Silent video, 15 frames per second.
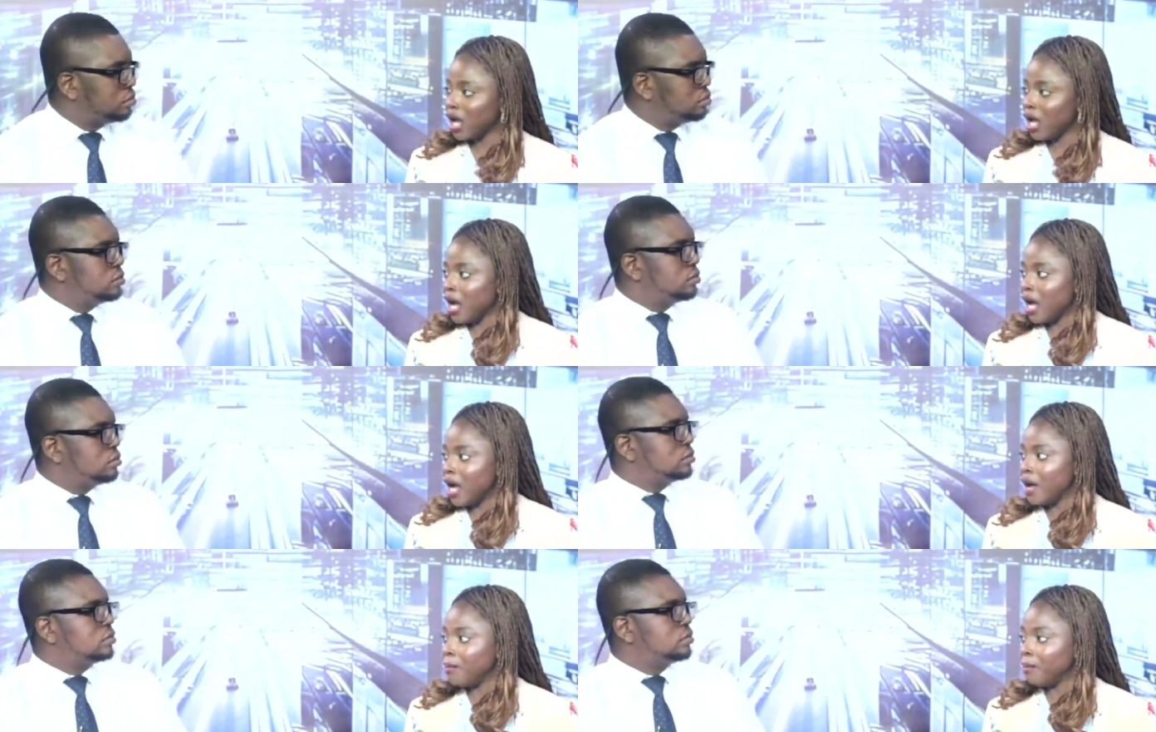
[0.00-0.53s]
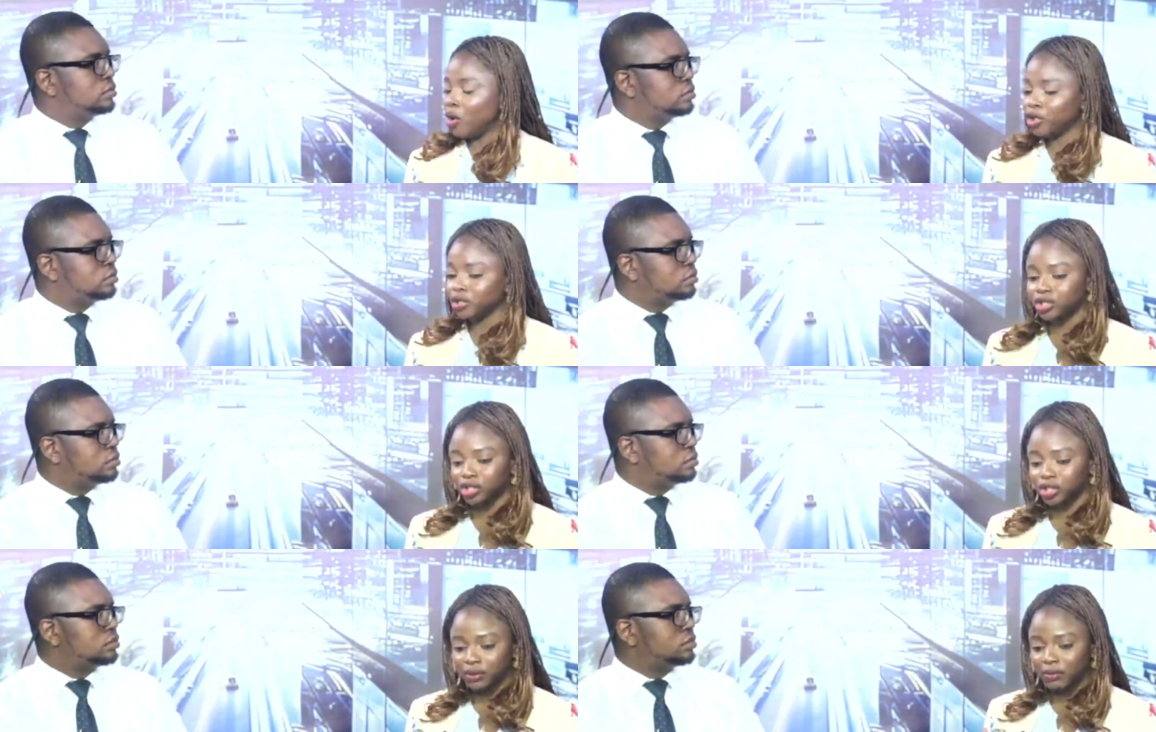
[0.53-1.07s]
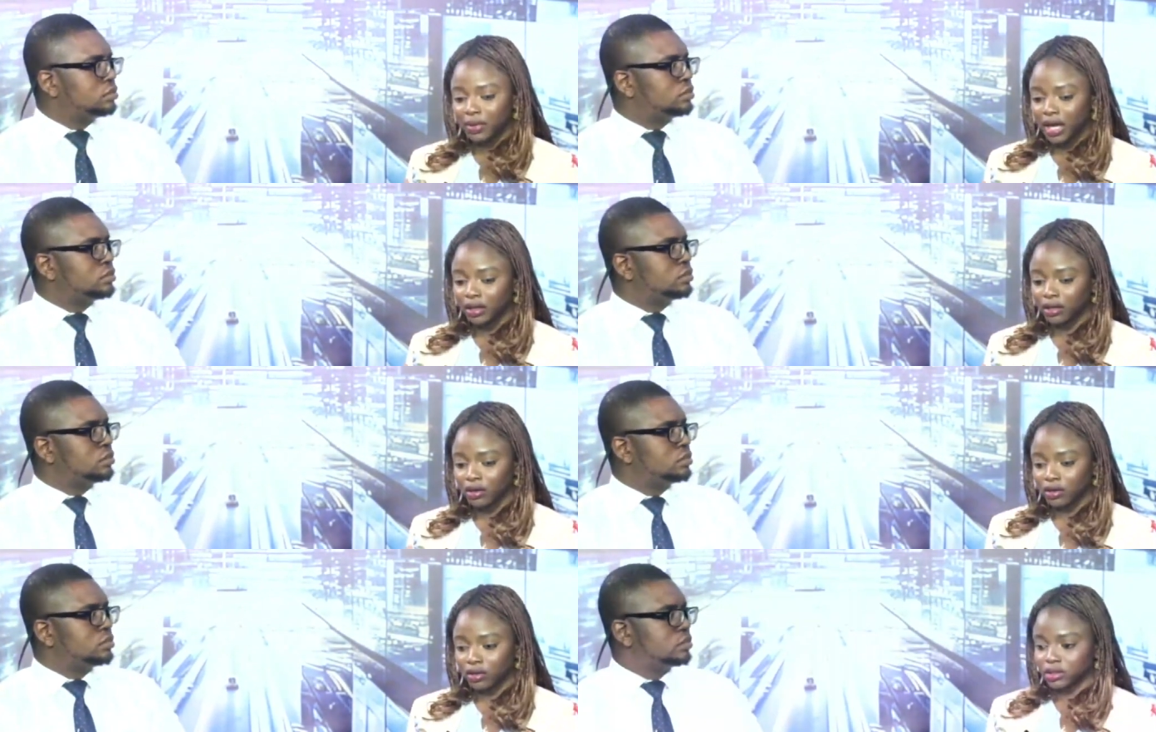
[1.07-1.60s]
Speaker 1: uh, much
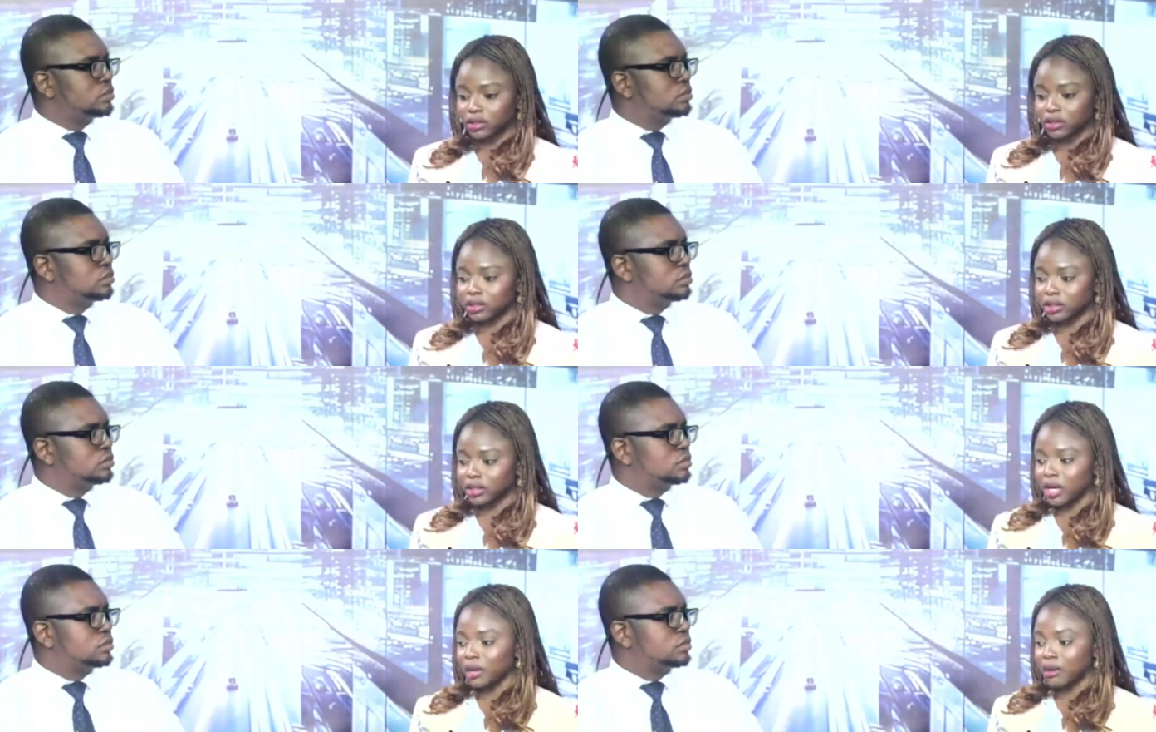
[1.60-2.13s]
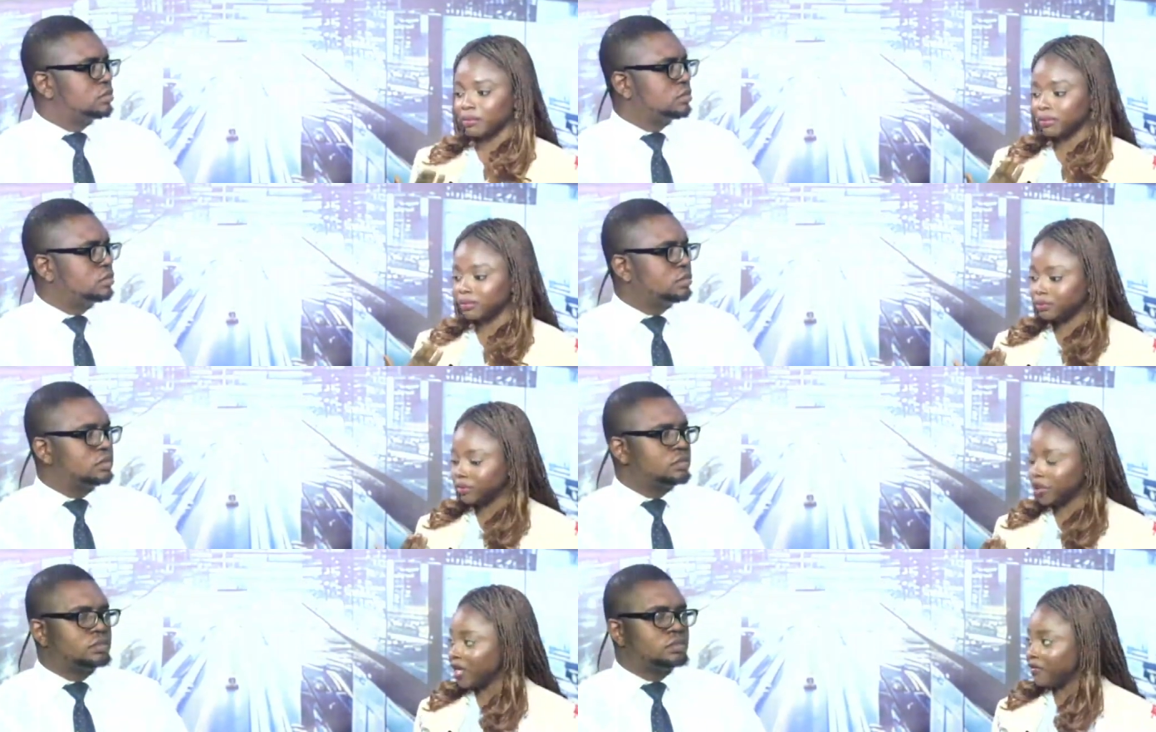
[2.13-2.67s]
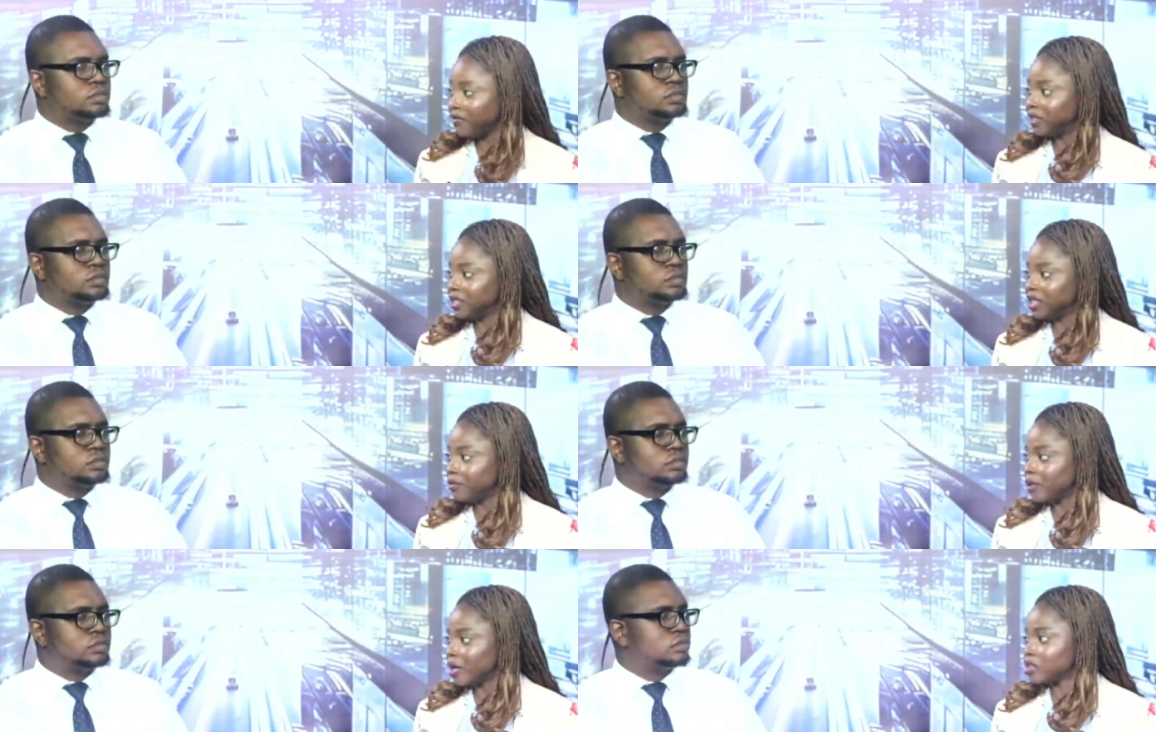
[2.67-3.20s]
demand causes um,
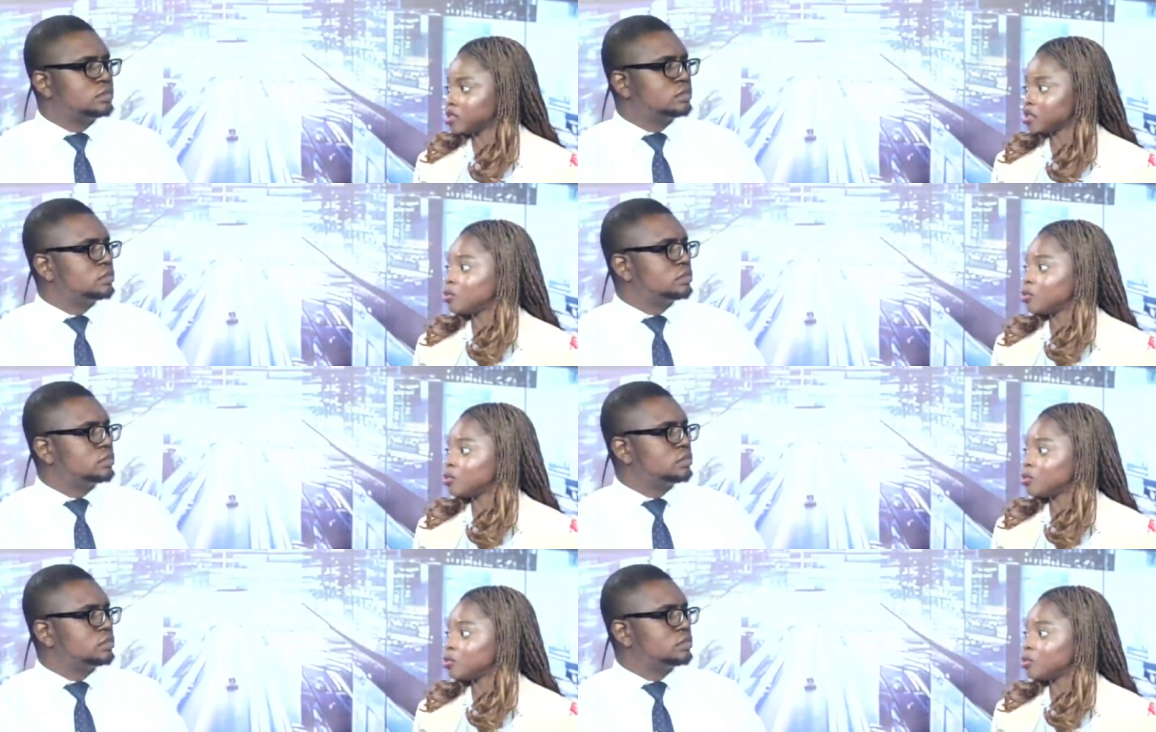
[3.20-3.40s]
elevated price.